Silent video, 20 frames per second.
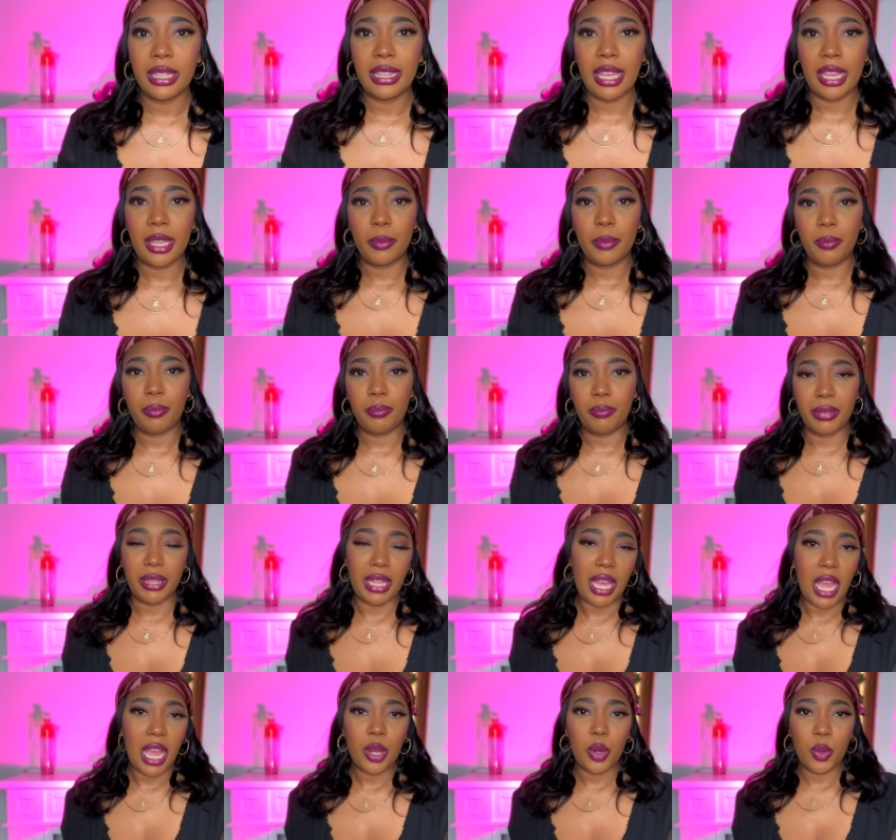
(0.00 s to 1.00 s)
like
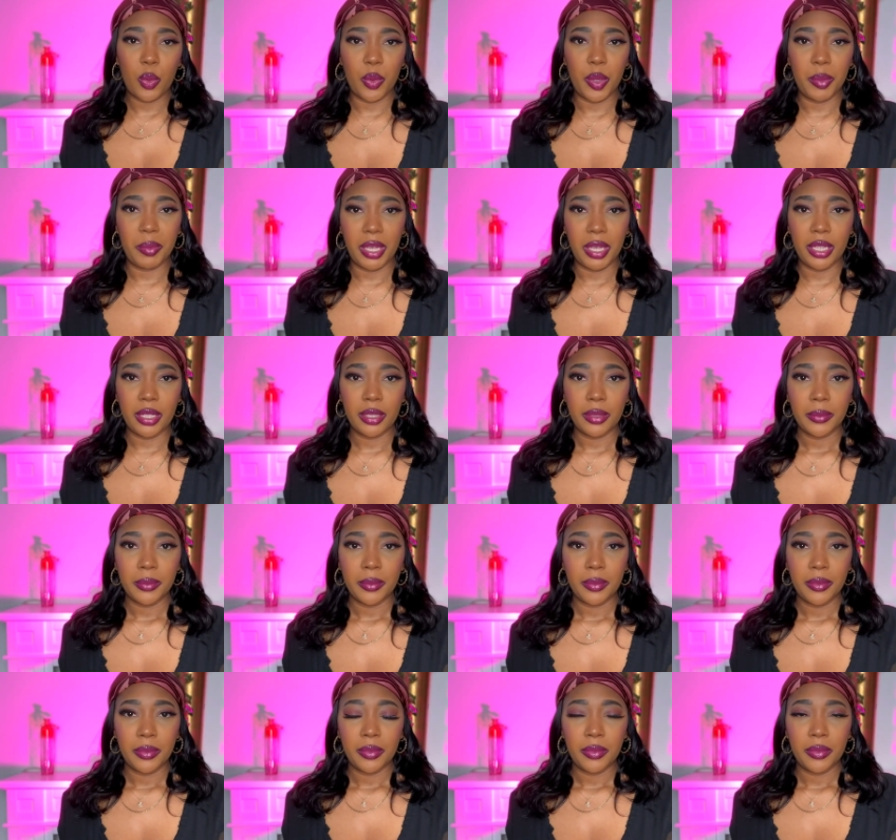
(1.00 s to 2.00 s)
black women,
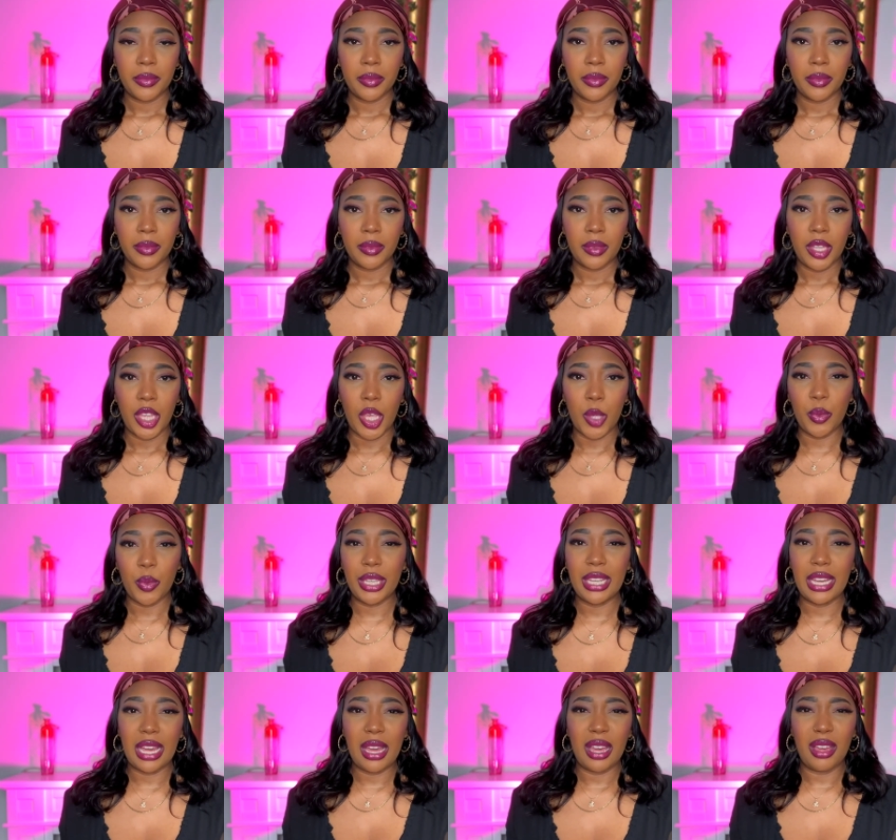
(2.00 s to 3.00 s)
and we
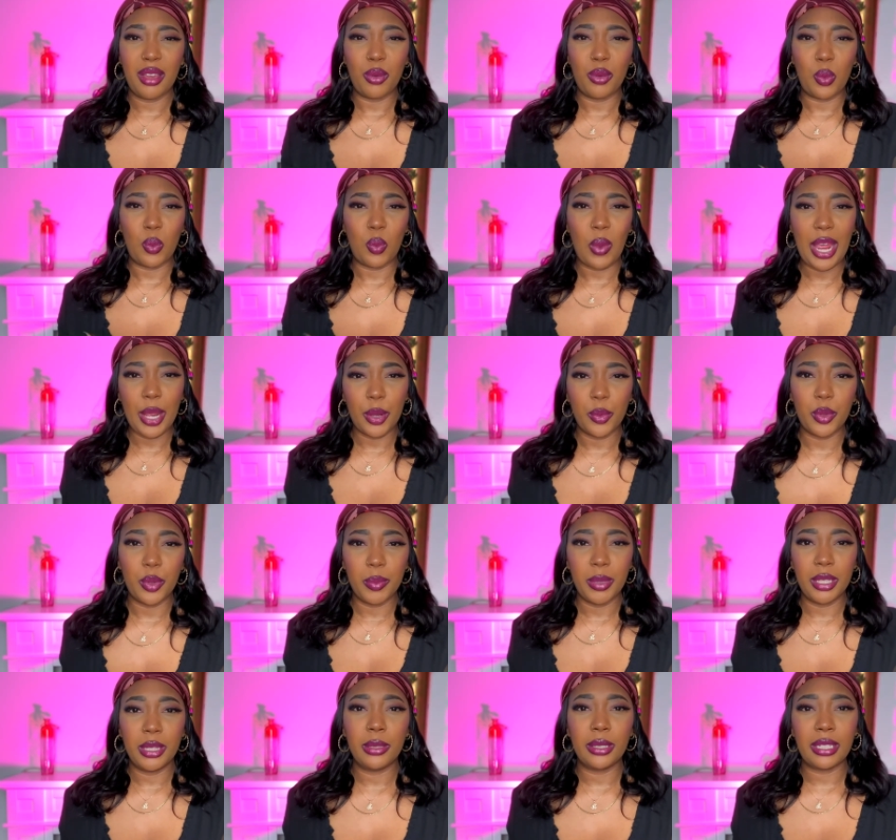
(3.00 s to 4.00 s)
got white
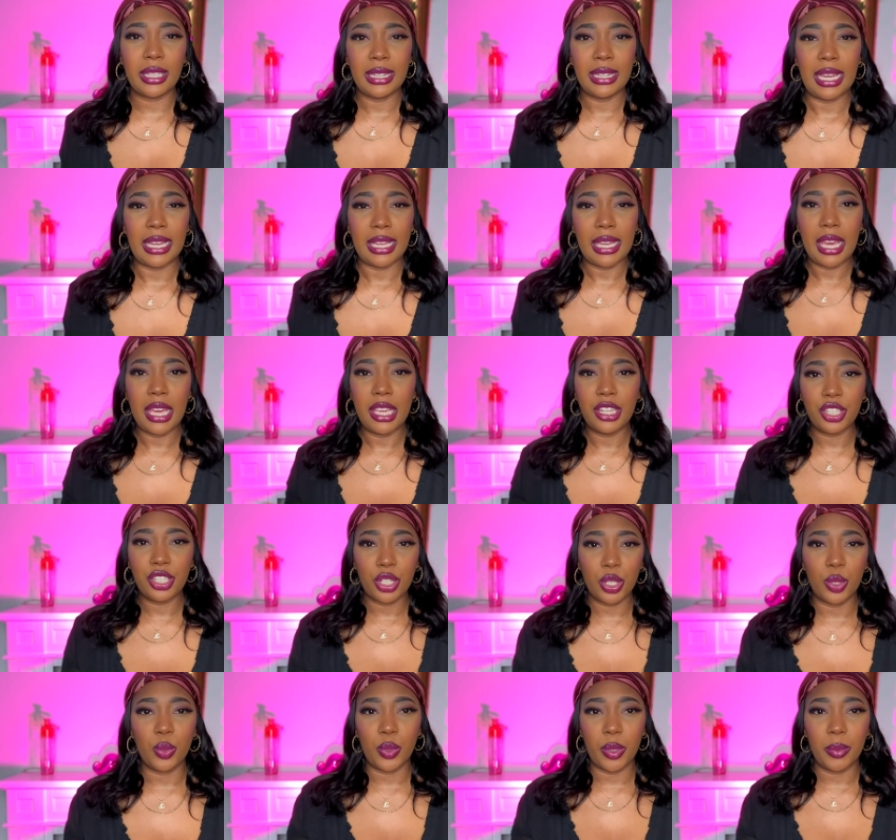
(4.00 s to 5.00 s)
women looking like
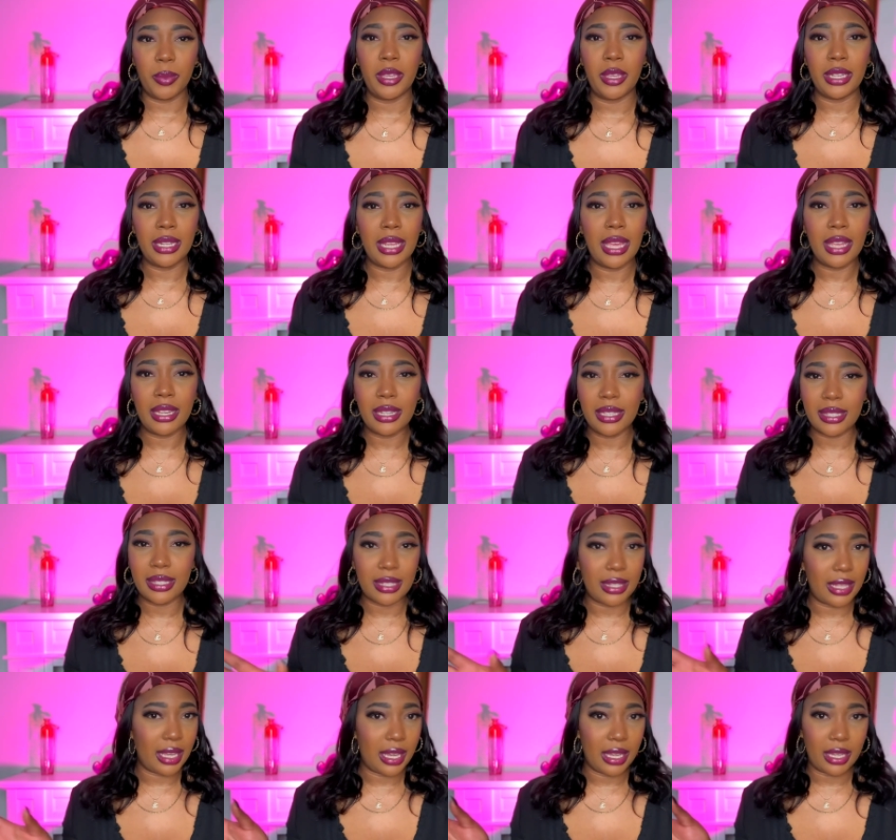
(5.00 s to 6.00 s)
Asian women, and it's
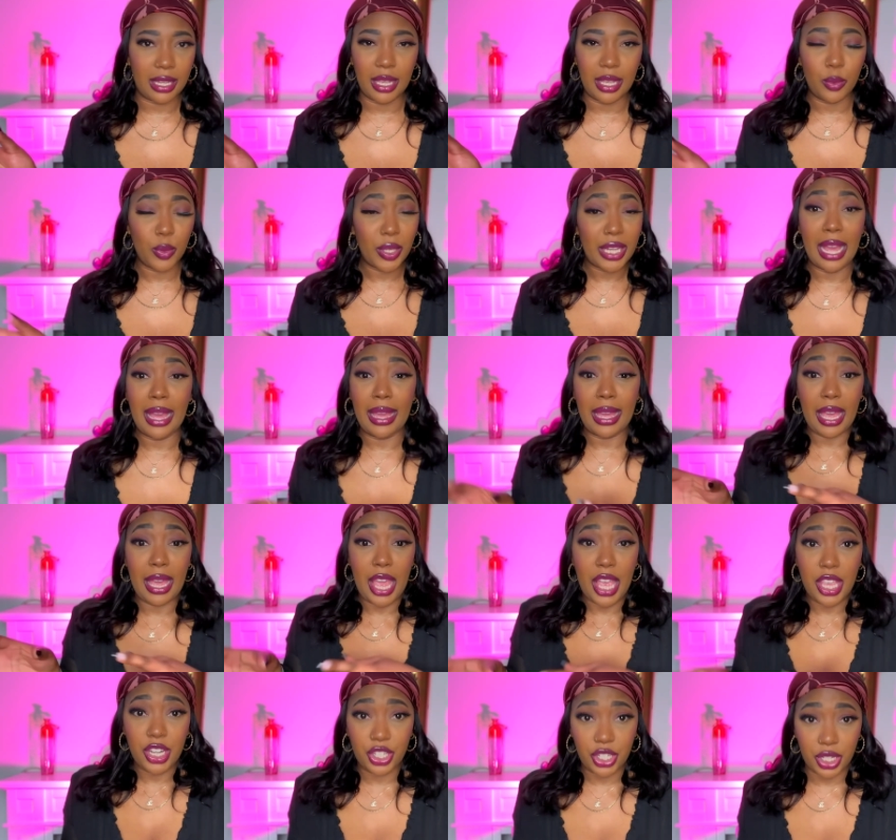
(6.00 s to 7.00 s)
like, and we got
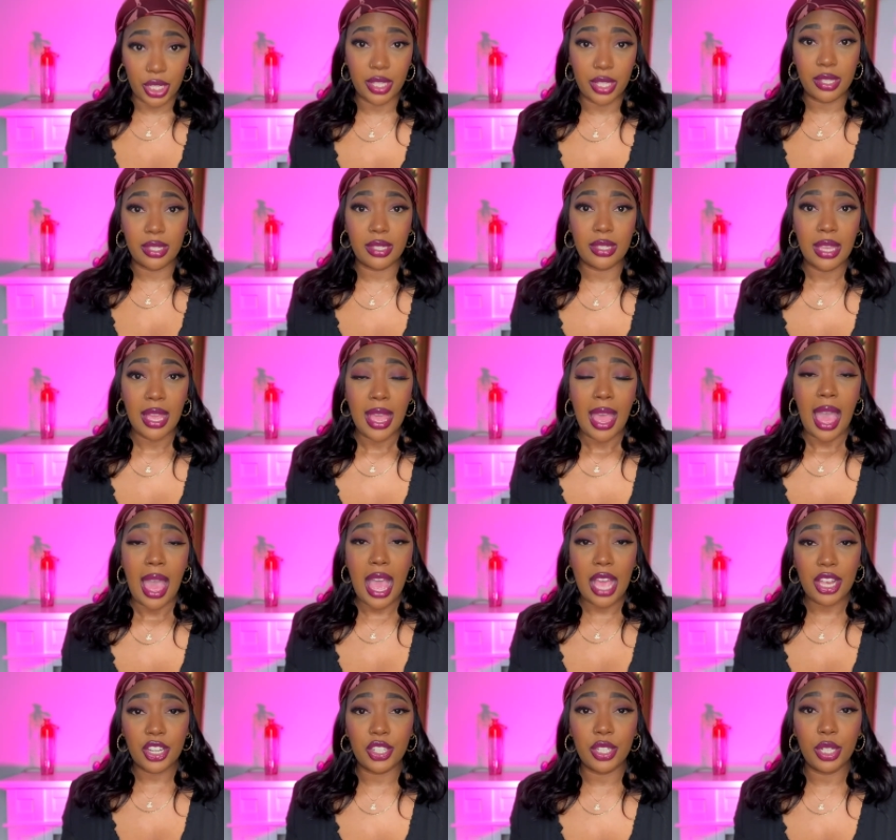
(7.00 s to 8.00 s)
Asians
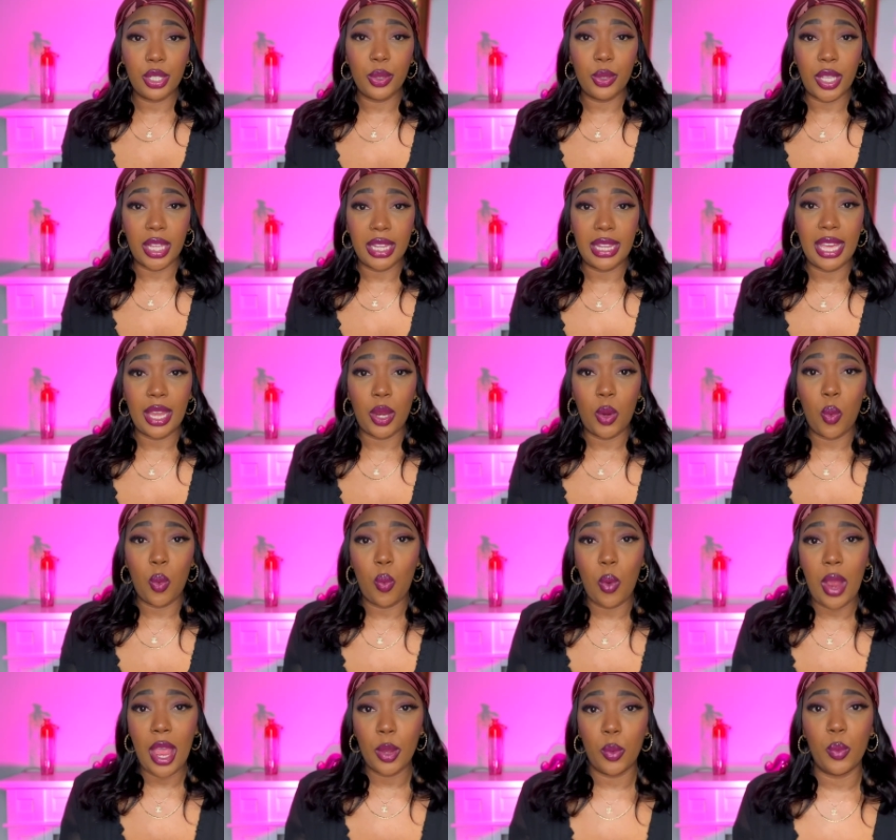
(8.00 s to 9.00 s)
actually looking like
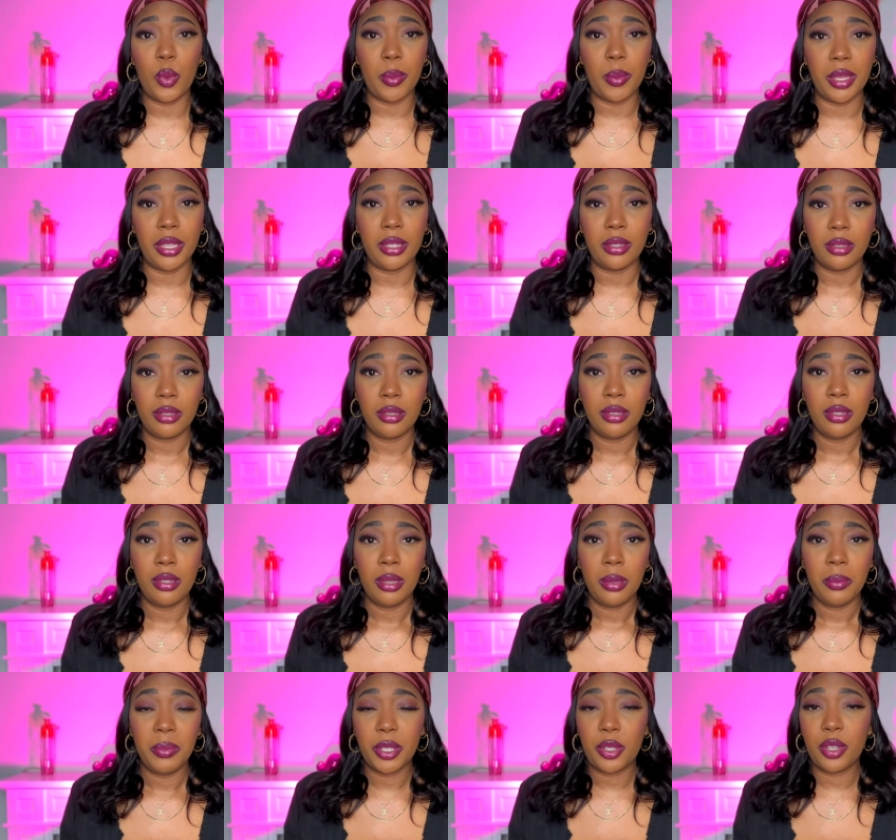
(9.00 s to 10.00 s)
white women
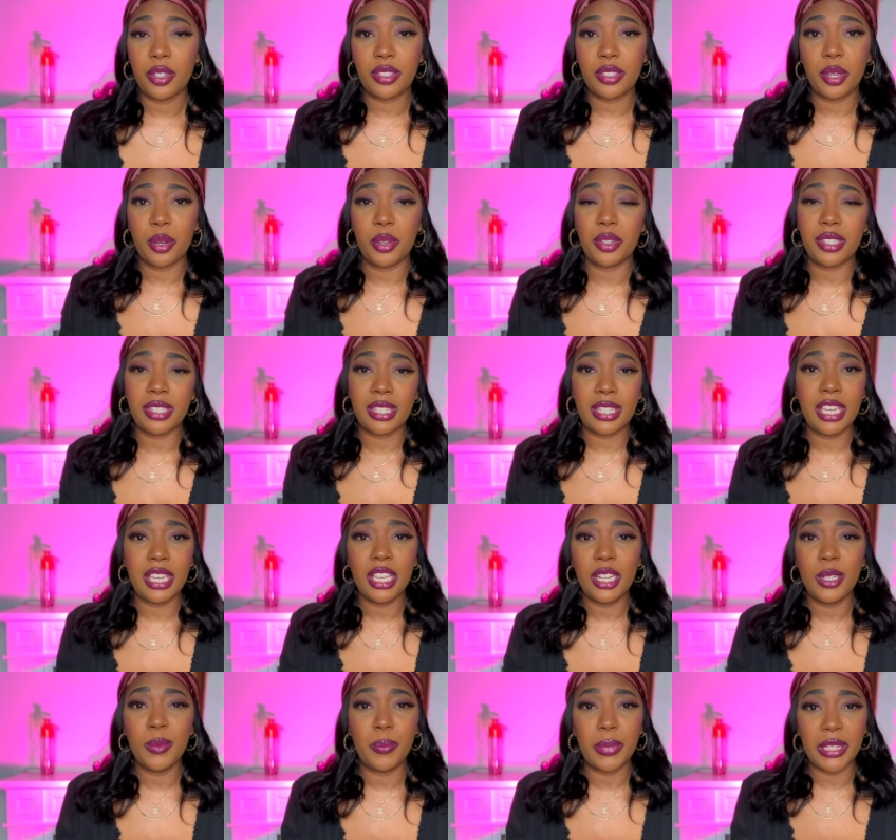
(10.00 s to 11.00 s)
because their
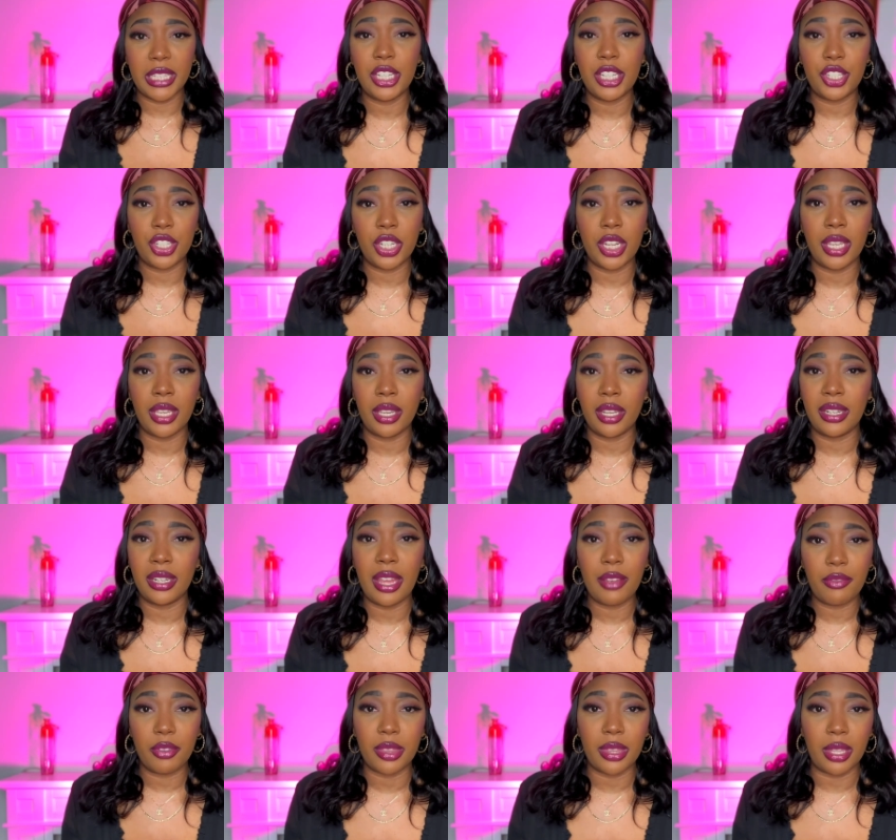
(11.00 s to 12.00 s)
skin bleaching and
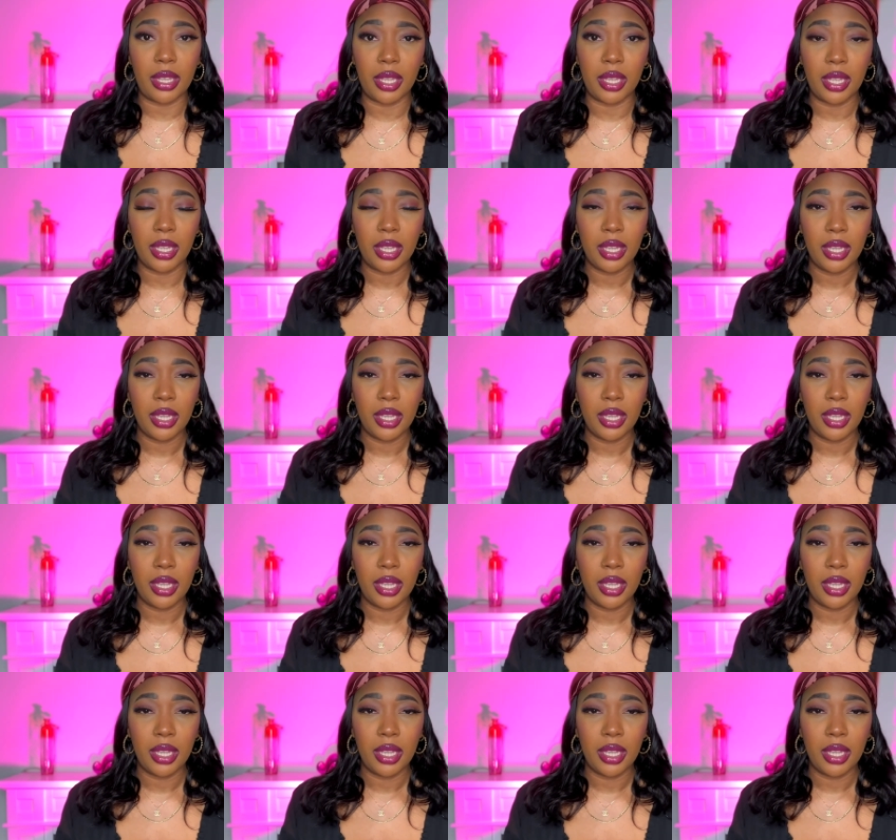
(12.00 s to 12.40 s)
everything.